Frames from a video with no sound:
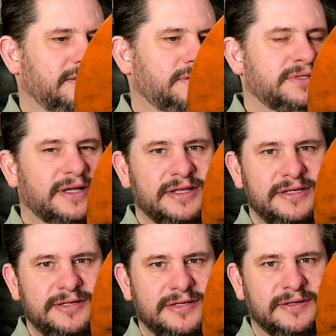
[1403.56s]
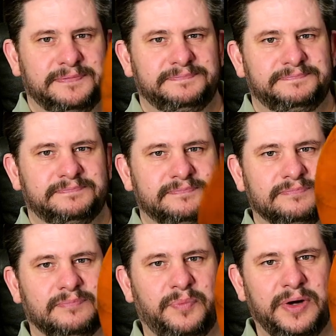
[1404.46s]
Looks like this.
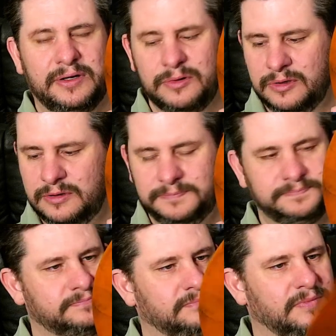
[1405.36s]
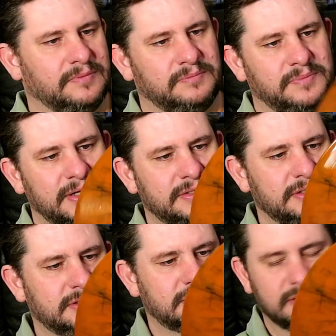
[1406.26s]
Pretty cool.
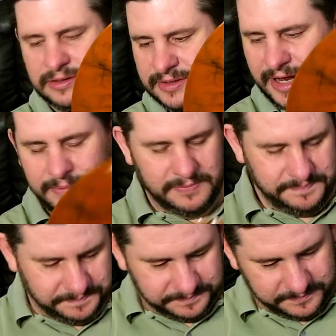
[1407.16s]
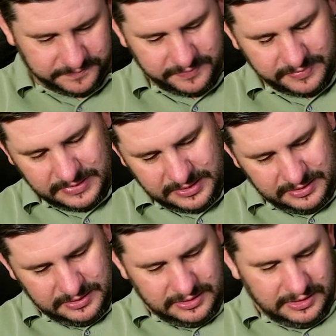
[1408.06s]
Matches the album.
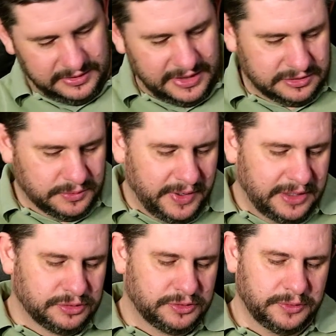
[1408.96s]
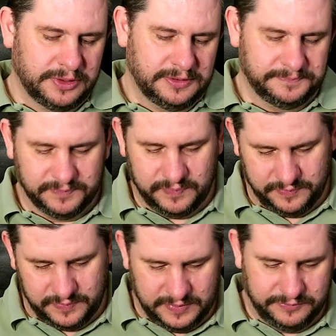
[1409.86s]
And that's the way to do it.
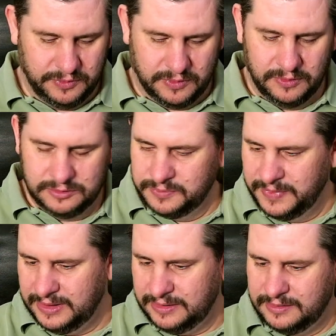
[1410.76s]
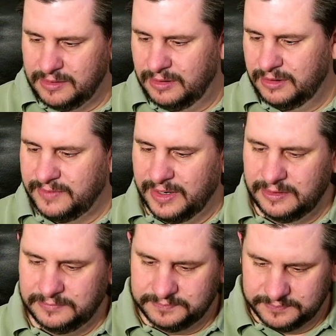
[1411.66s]
If you're going to make colored
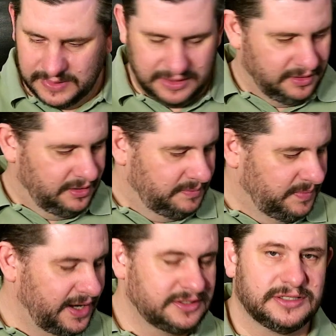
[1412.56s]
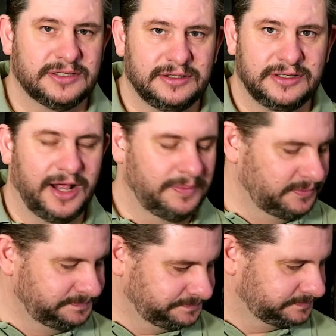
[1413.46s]
vinyl, match the album.